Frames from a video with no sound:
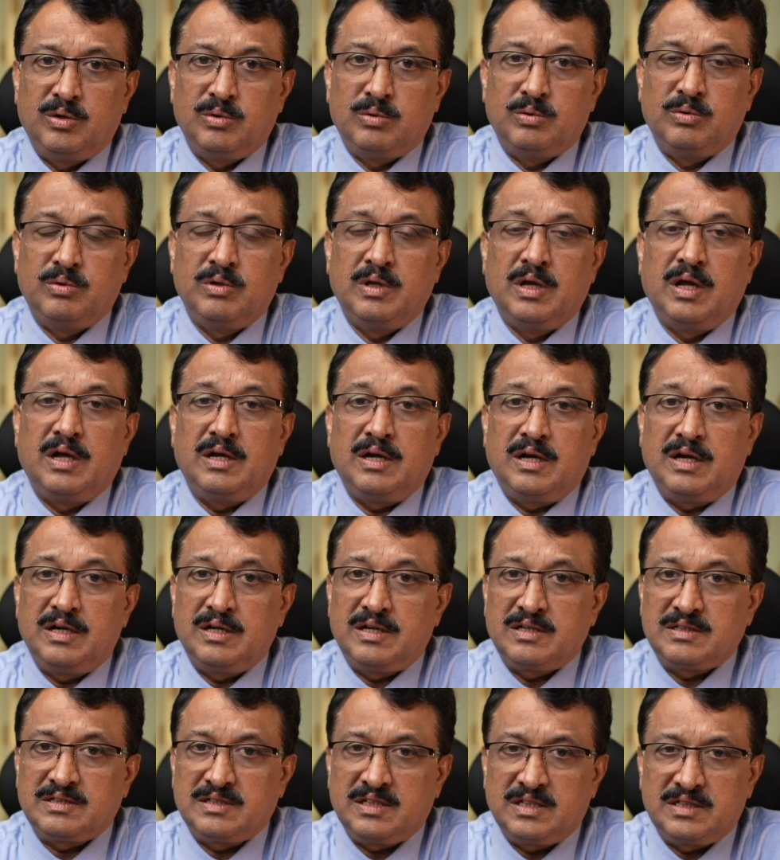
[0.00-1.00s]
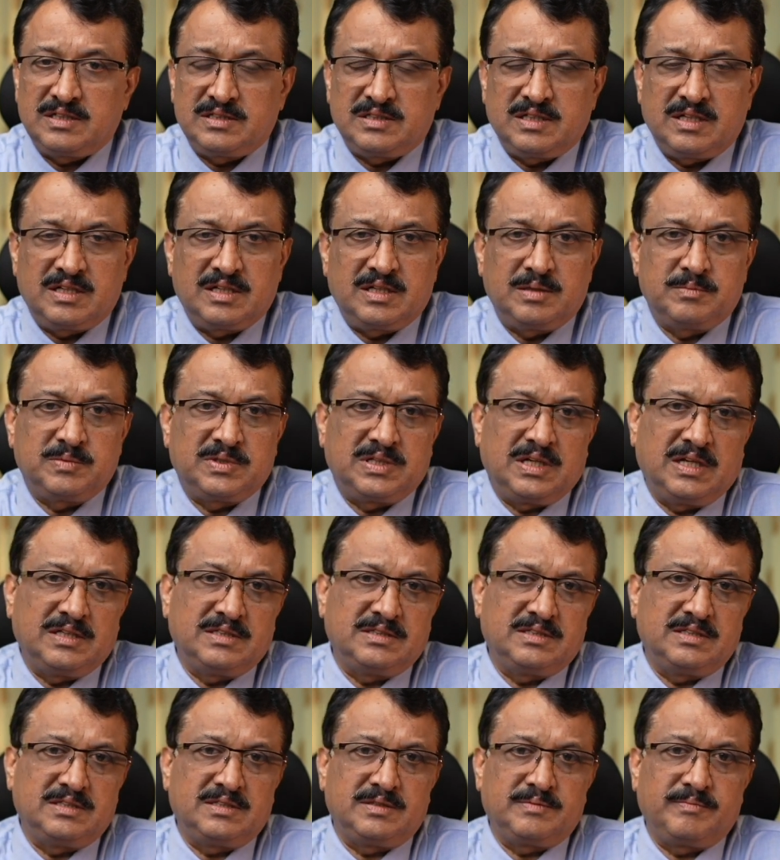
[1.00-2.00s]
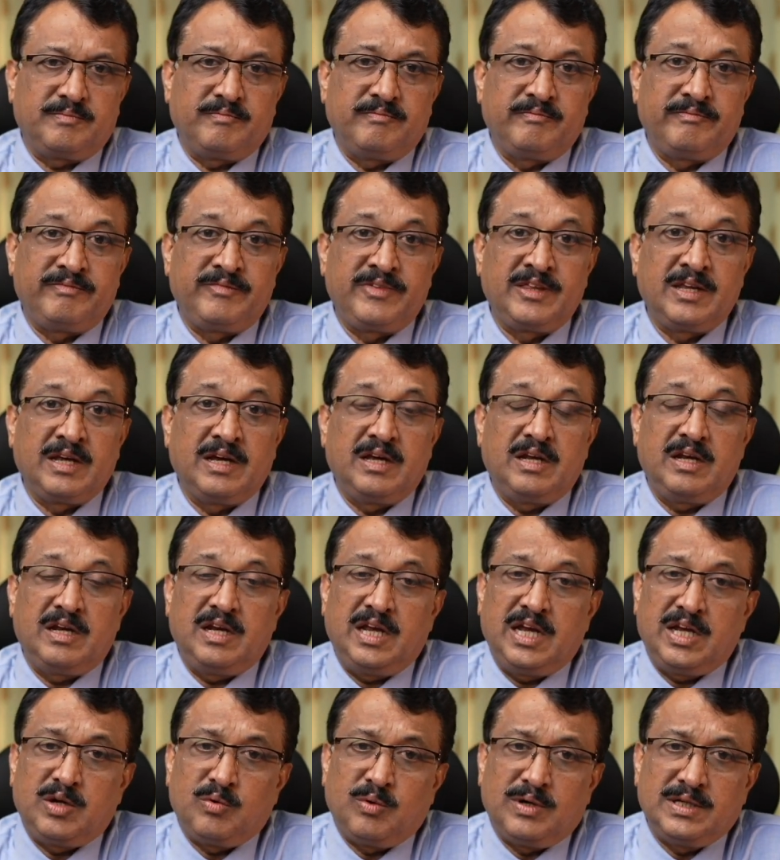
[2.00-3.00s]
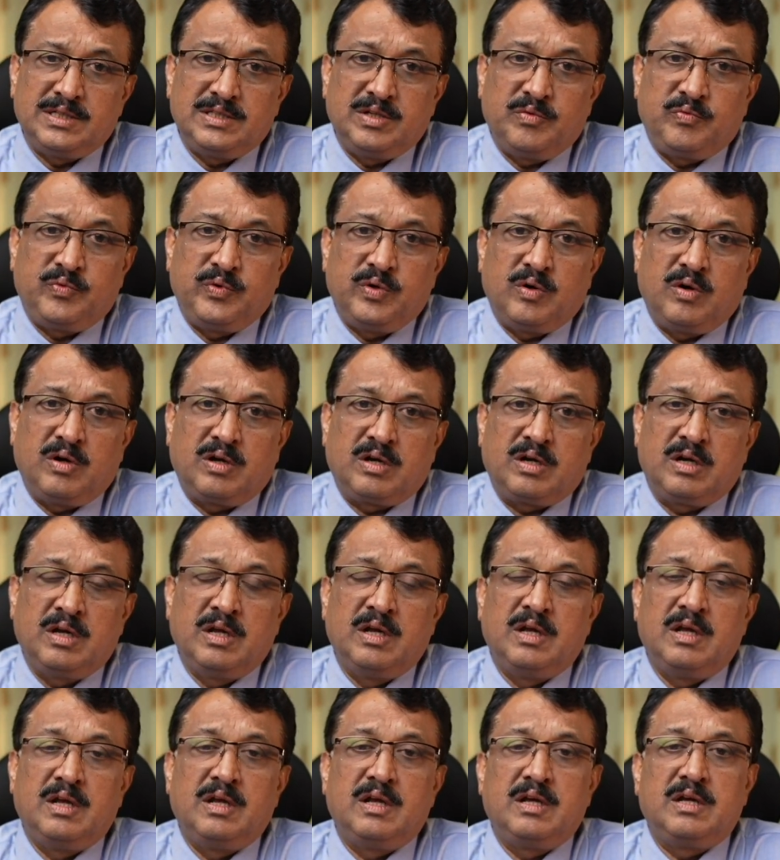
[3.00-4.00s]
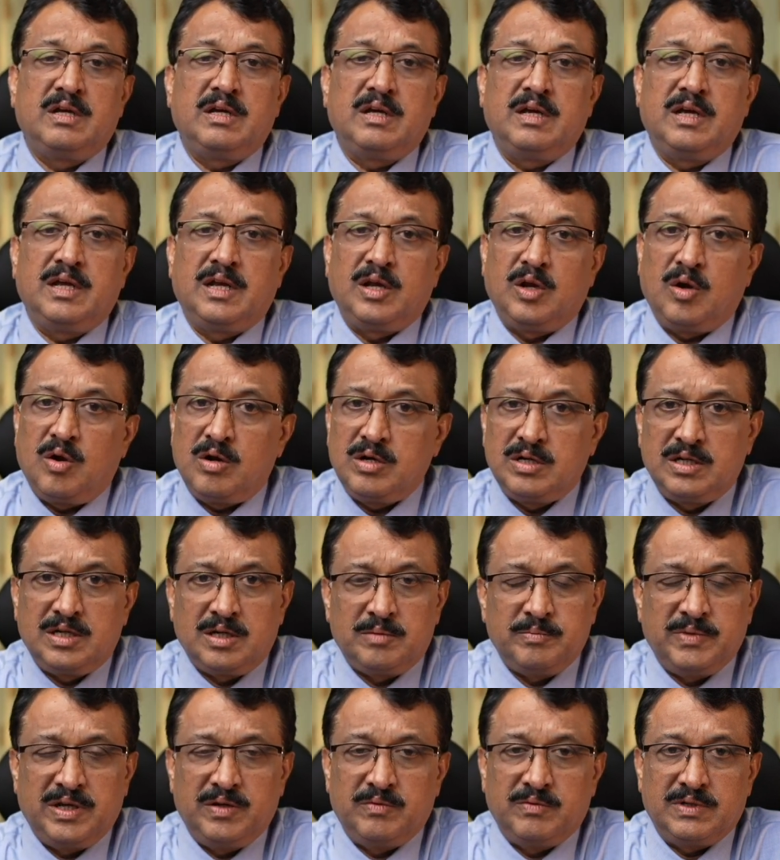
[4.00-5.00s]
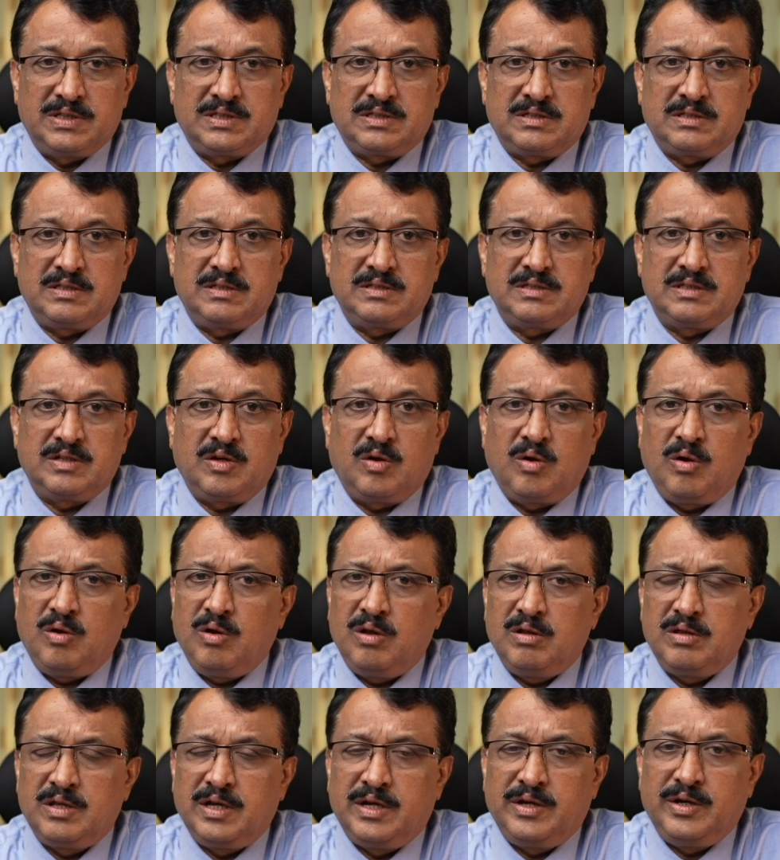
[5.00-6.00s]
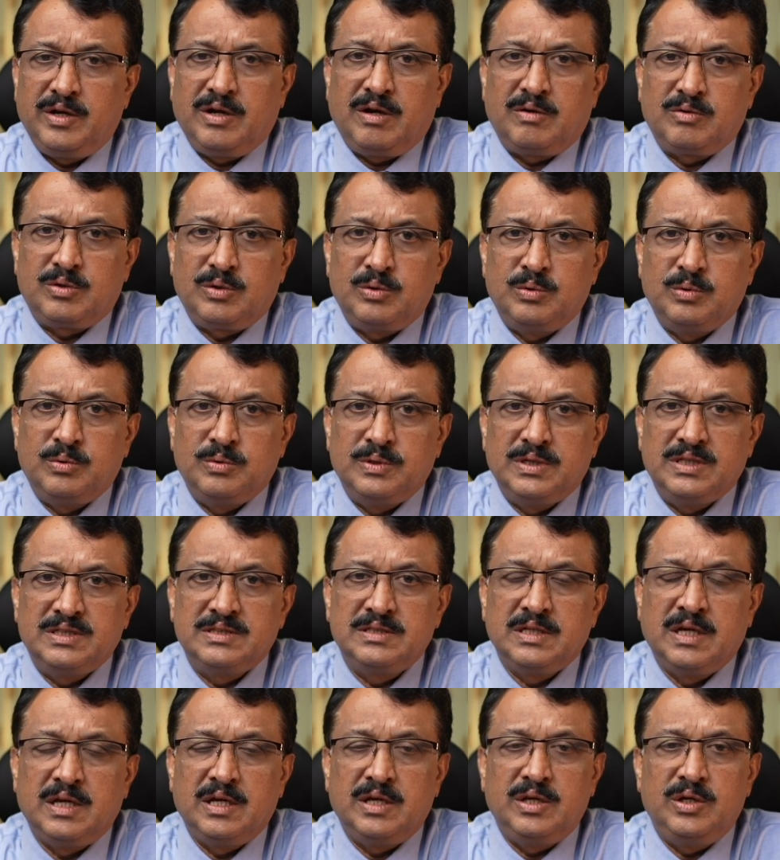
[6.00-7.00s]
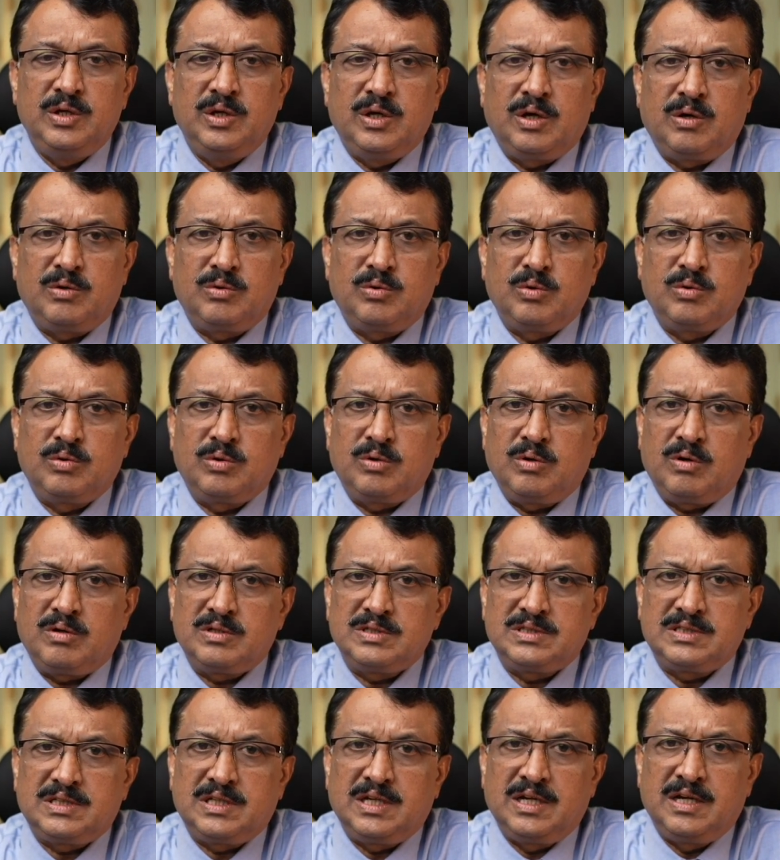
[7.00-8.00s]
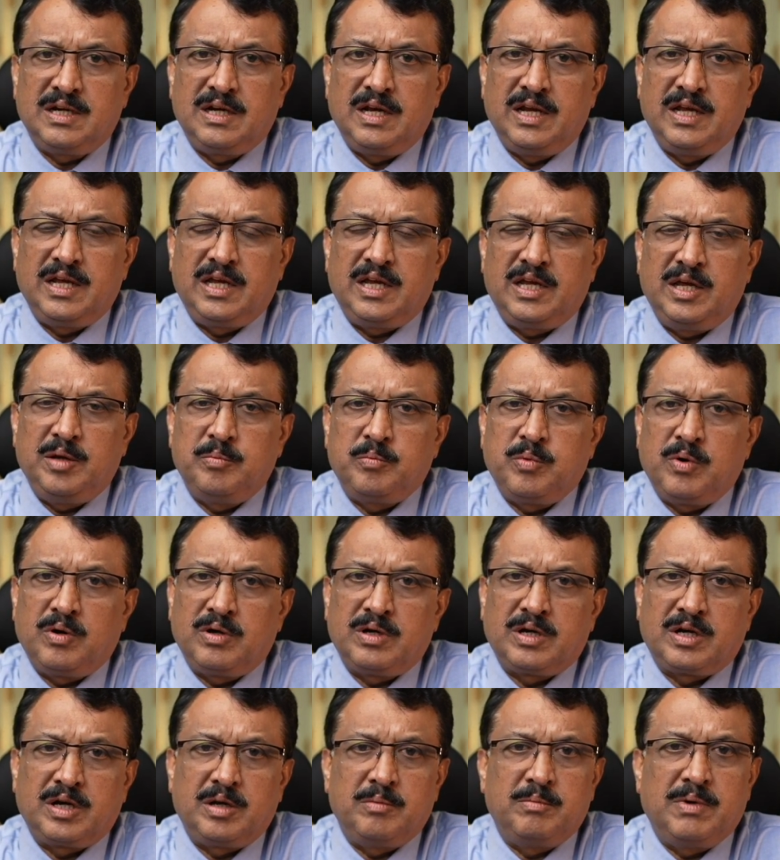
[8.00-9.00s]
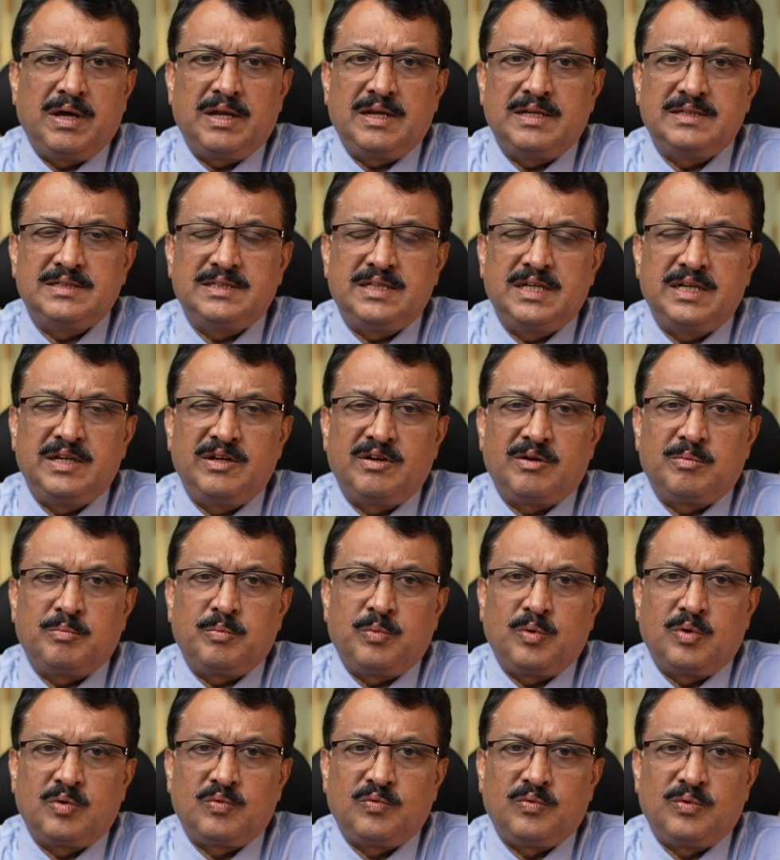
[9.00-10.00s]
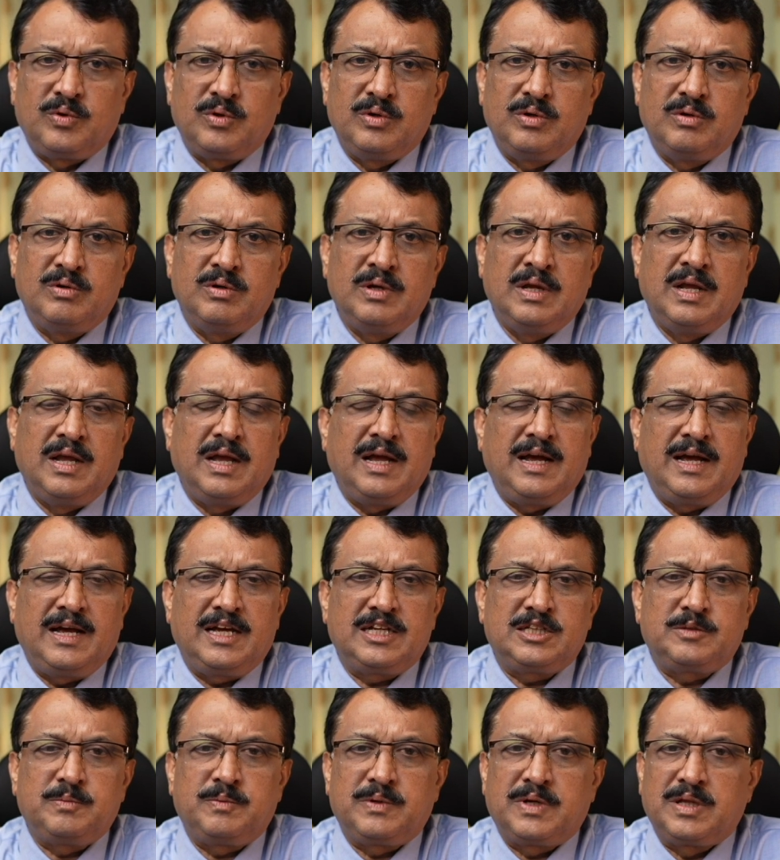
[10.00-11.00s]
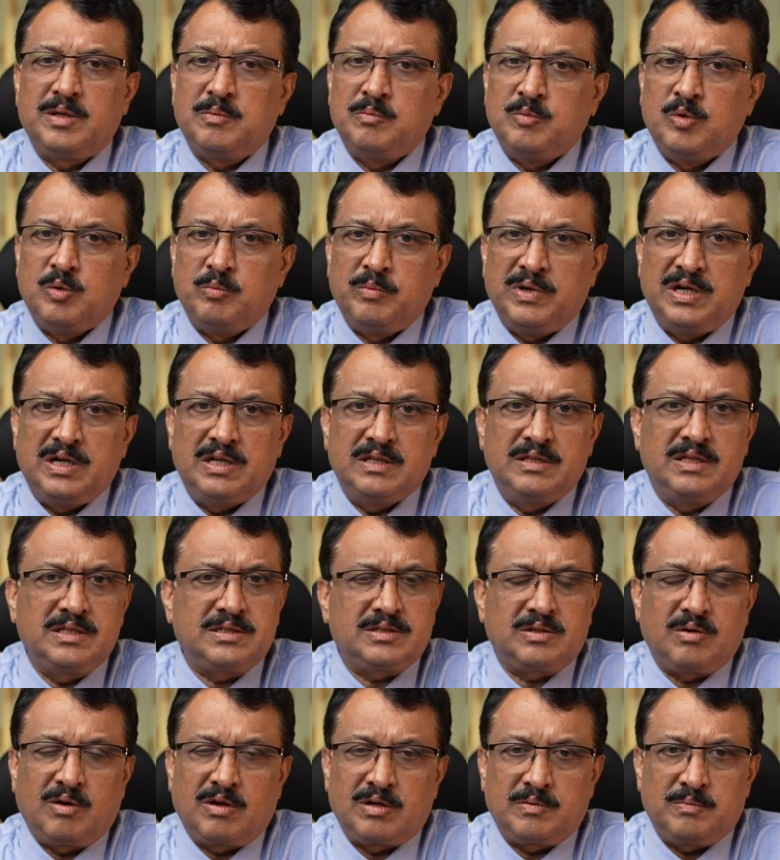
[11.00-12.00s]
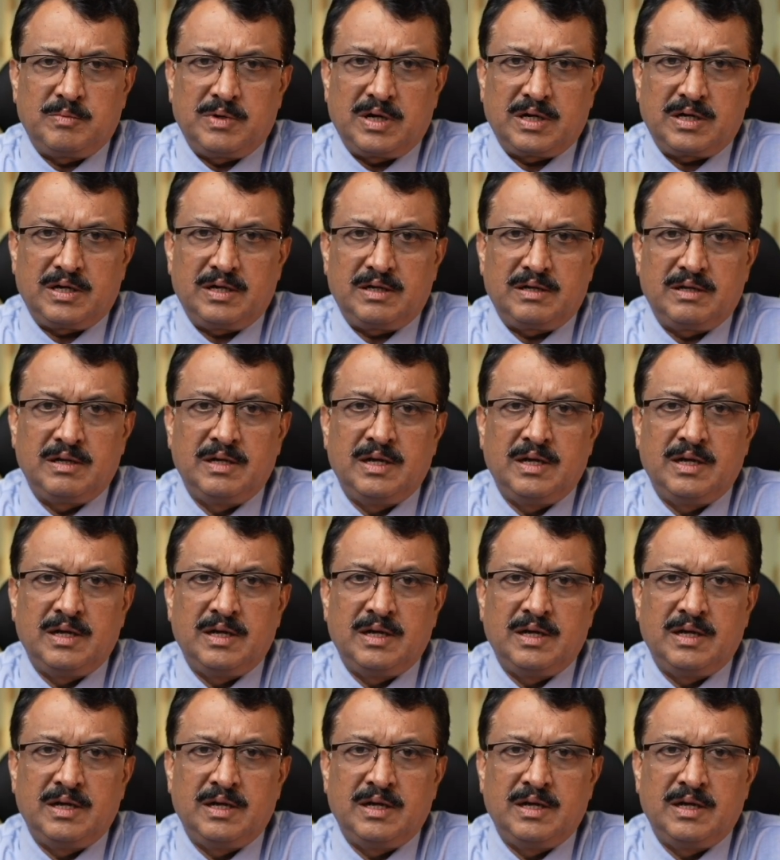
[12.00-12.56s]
do under such circumstances. Likewise, if you are a long-term investors, all that you have to do is you have to constantly keep on rebalancing your portfolio as per the movement in the stock market.